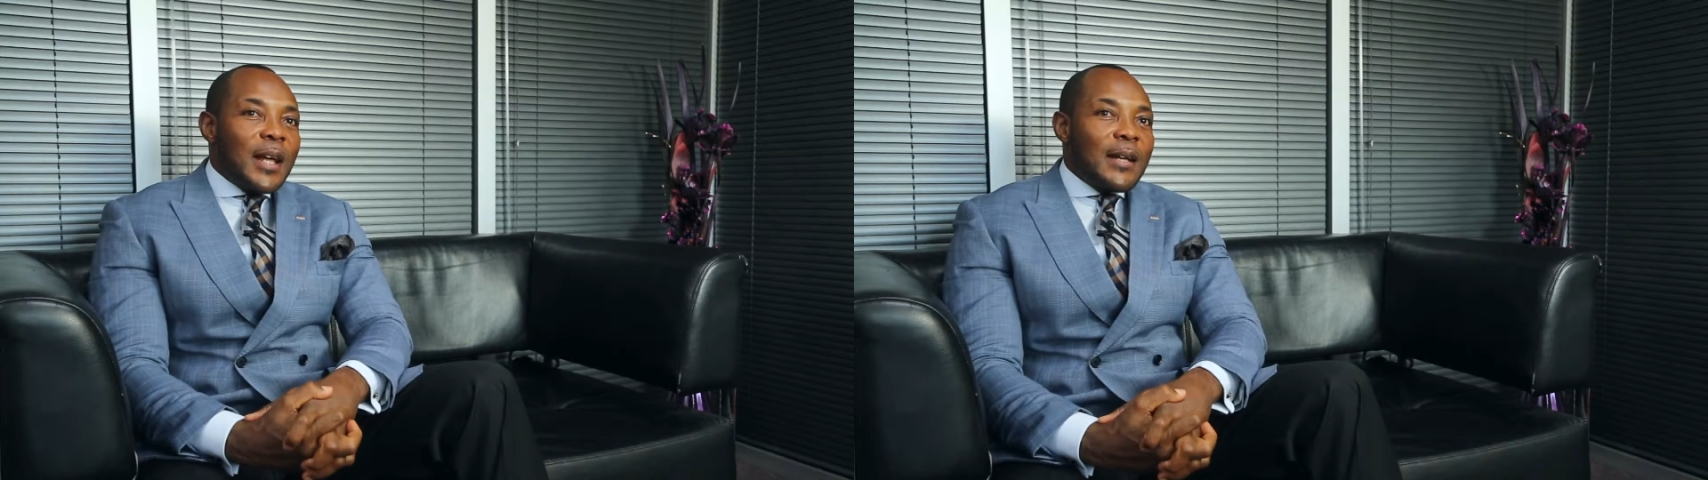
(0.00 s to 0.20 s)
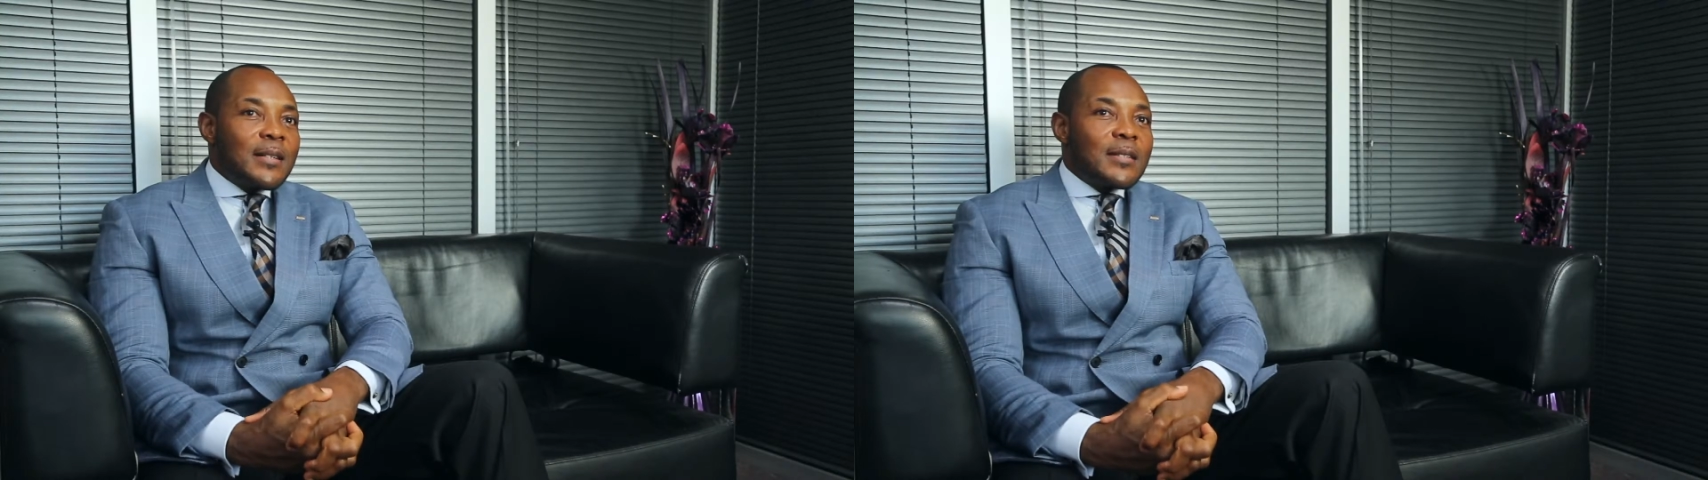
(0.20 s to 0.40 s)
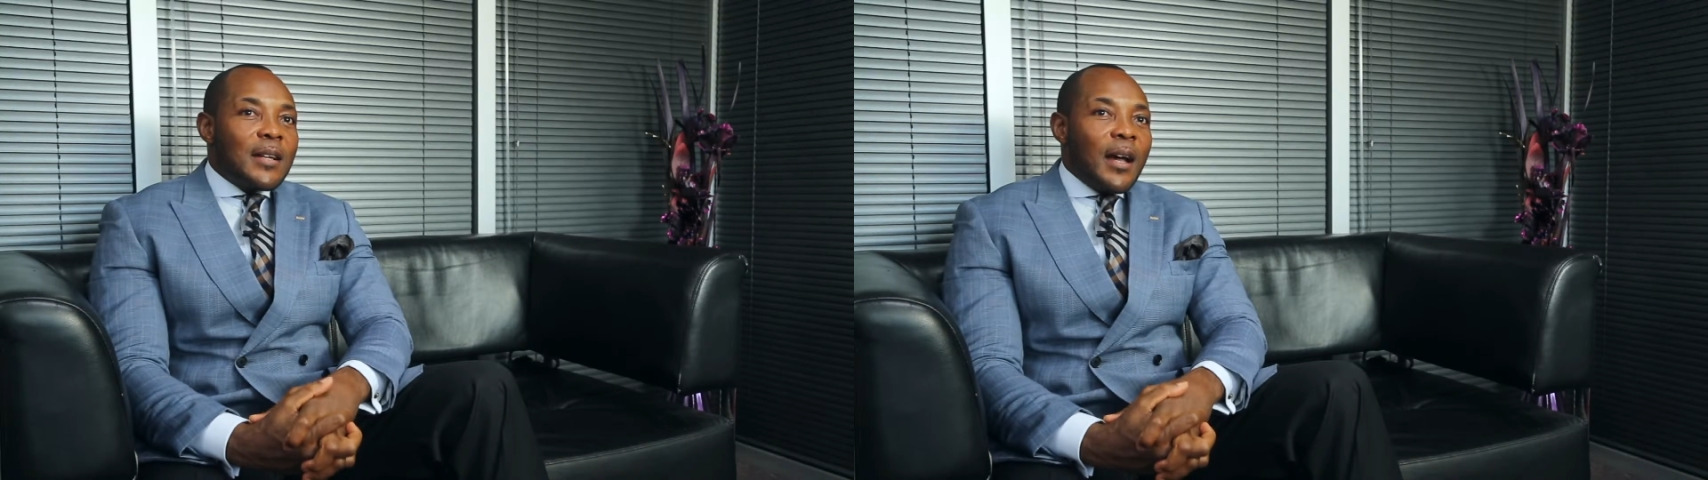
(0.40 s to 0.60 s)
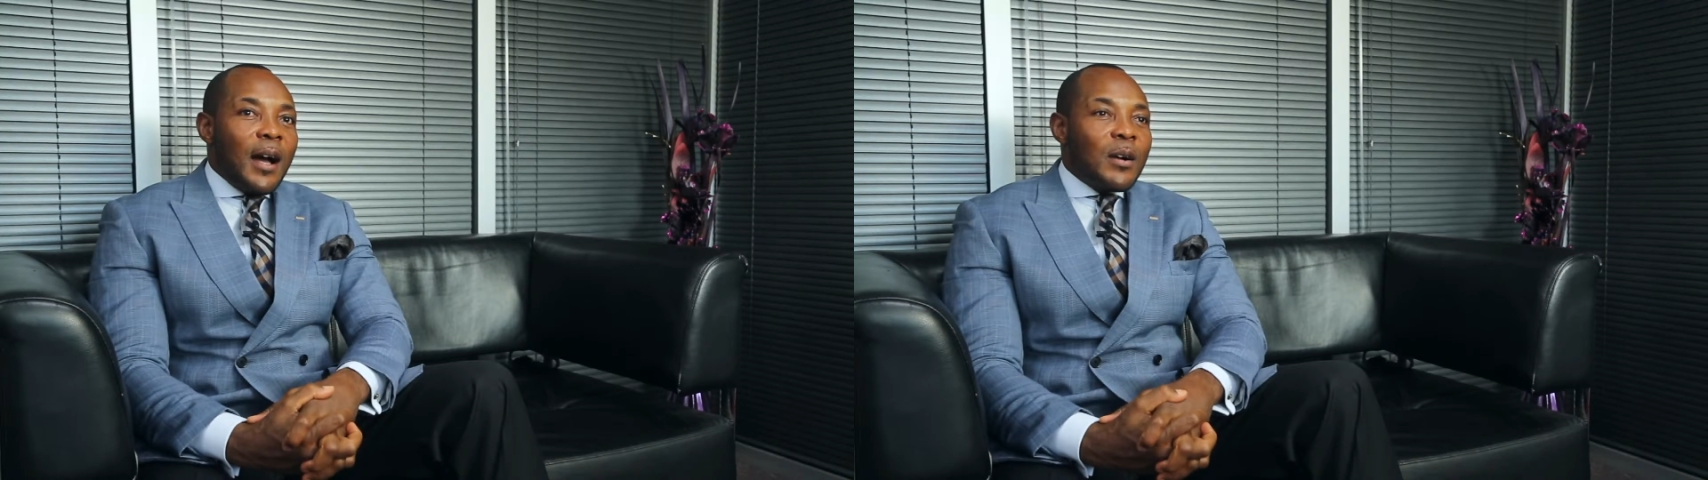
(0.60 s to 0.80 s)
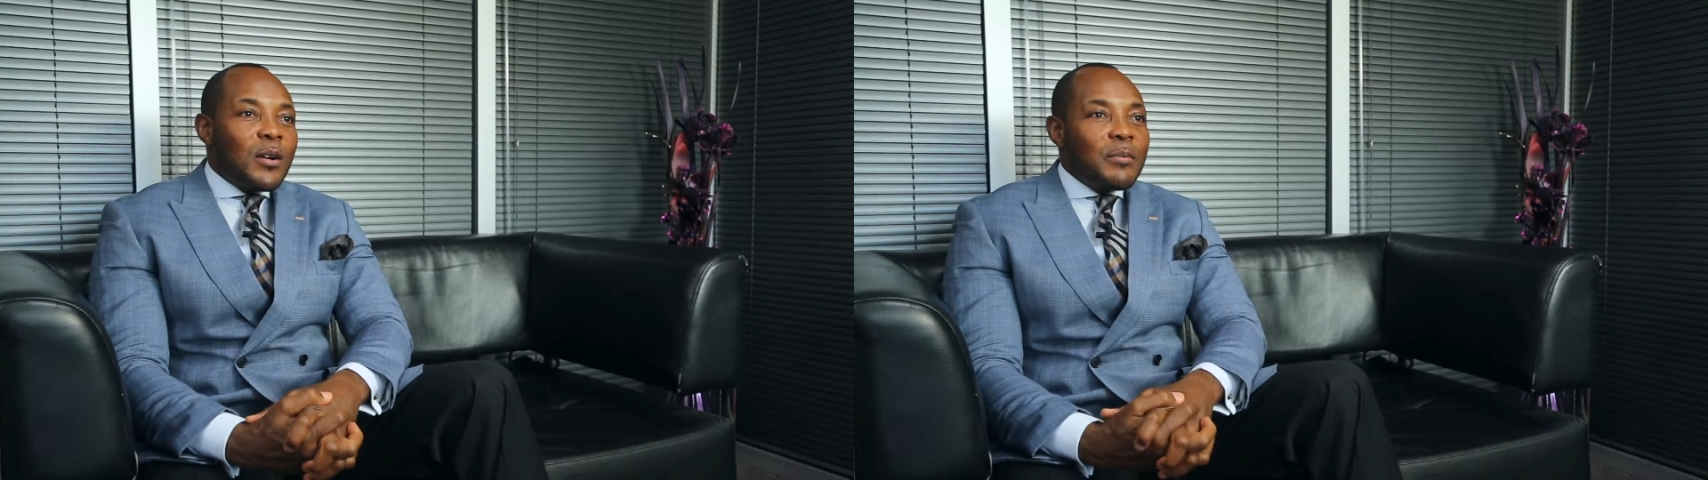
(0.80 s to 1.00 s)
that
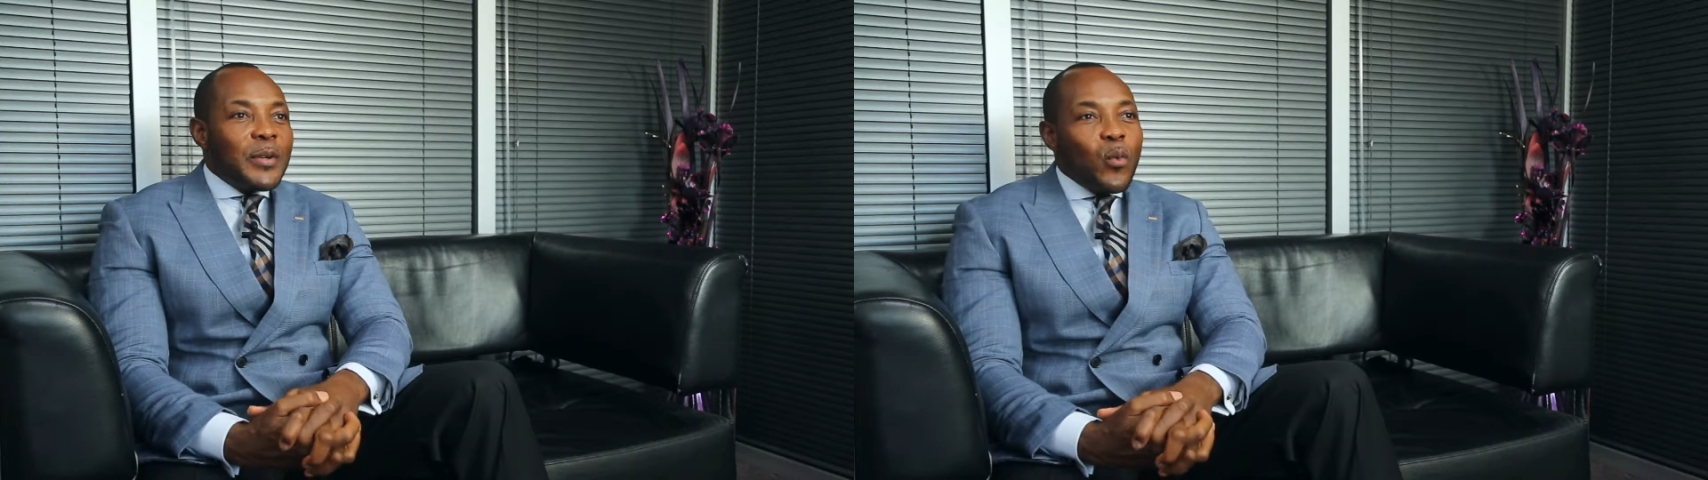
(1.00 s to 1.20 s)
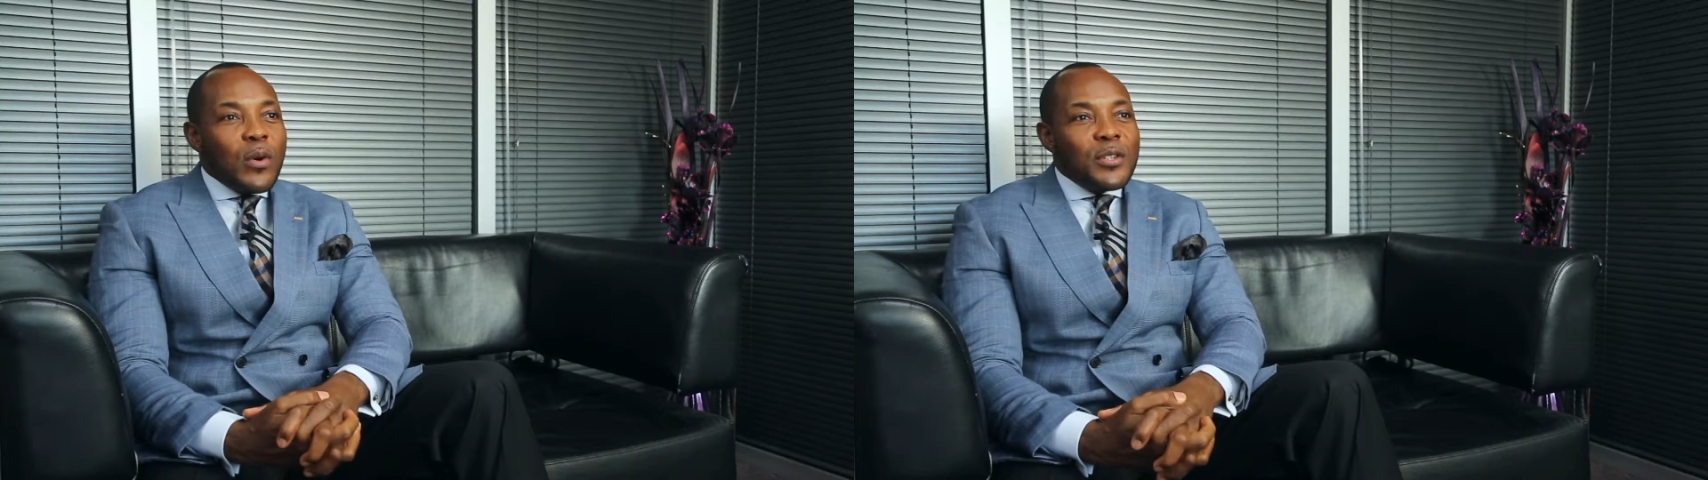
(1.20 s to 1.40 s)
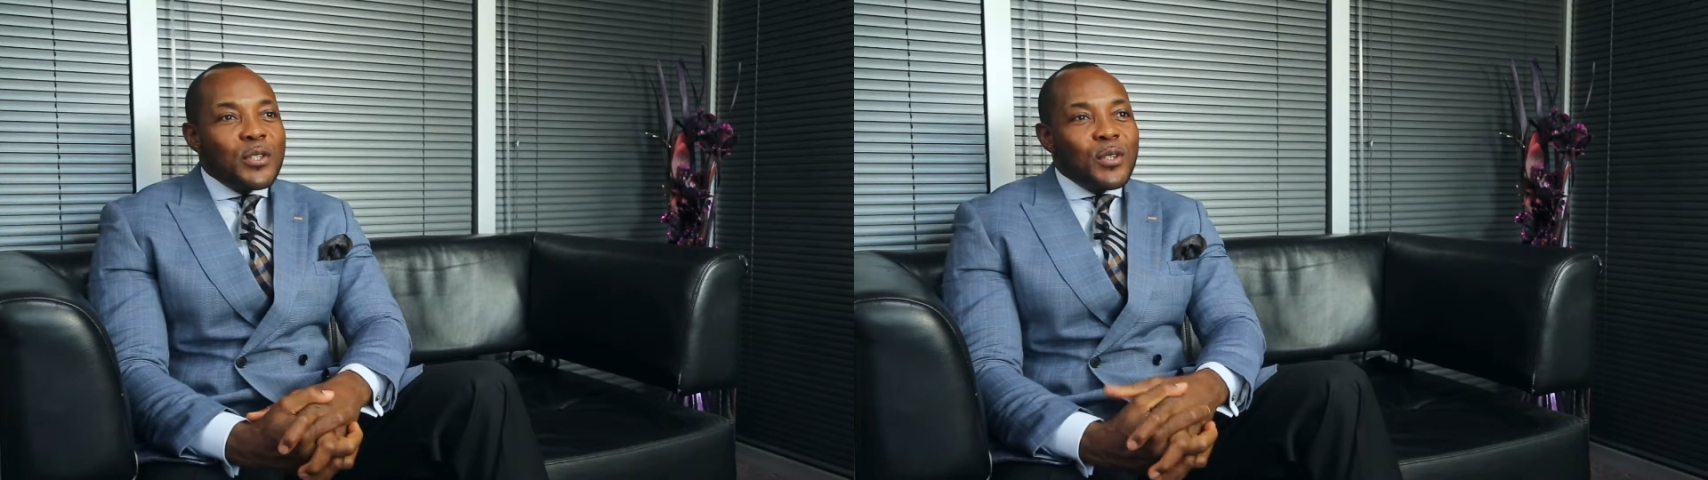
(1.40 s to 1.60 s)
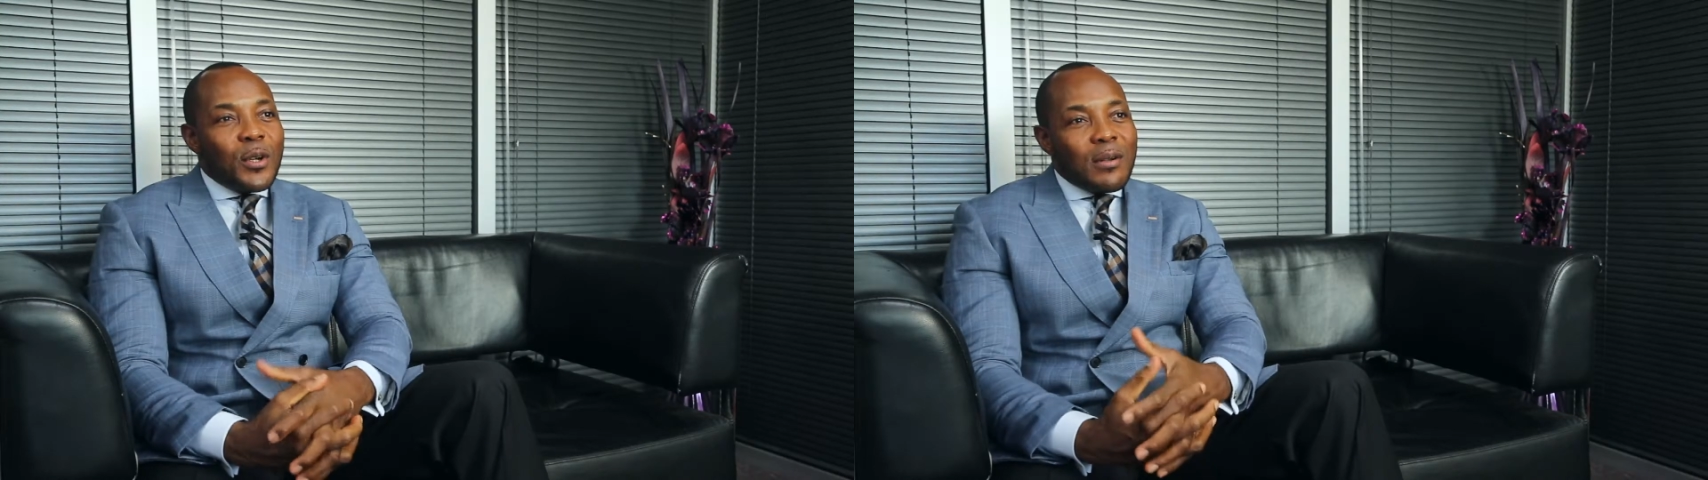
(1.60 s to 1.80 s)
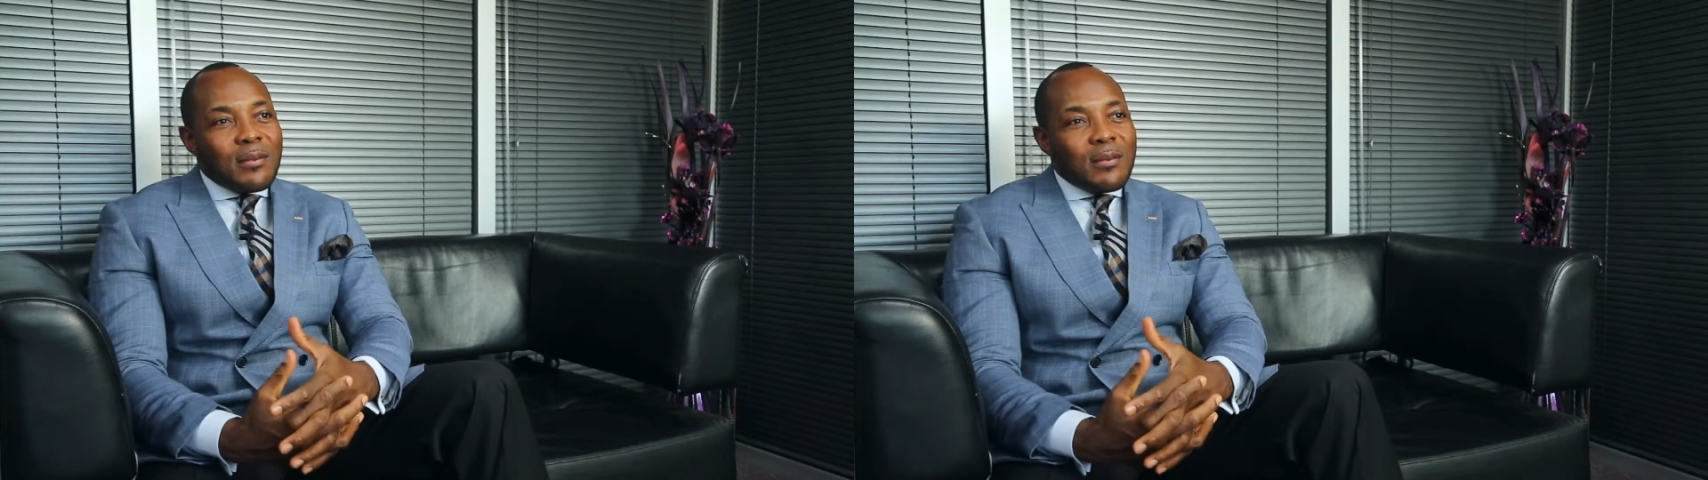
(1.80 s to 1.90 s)
our company wants to